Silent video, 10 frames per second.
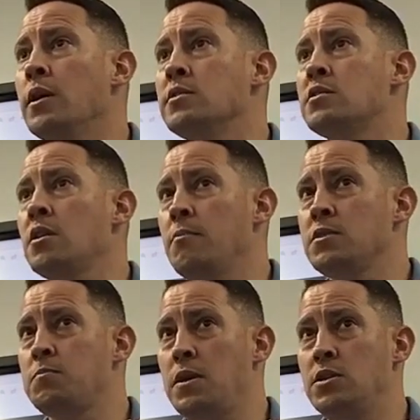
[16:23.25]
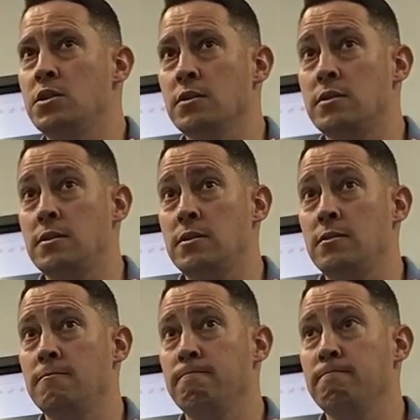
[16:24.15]
in some speeches.
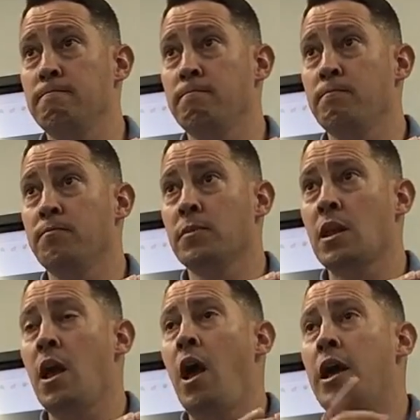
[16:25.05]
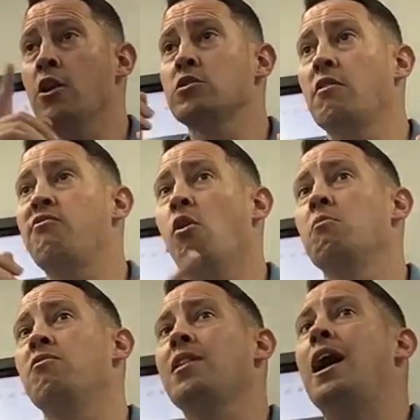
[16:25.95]
Here's a
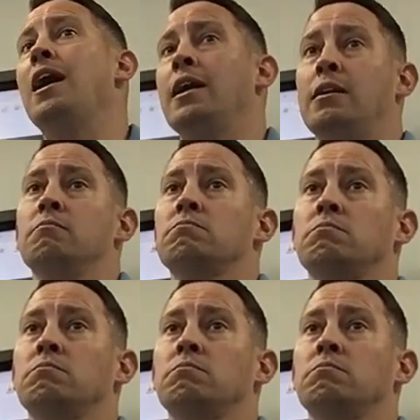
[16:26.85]
form of lying.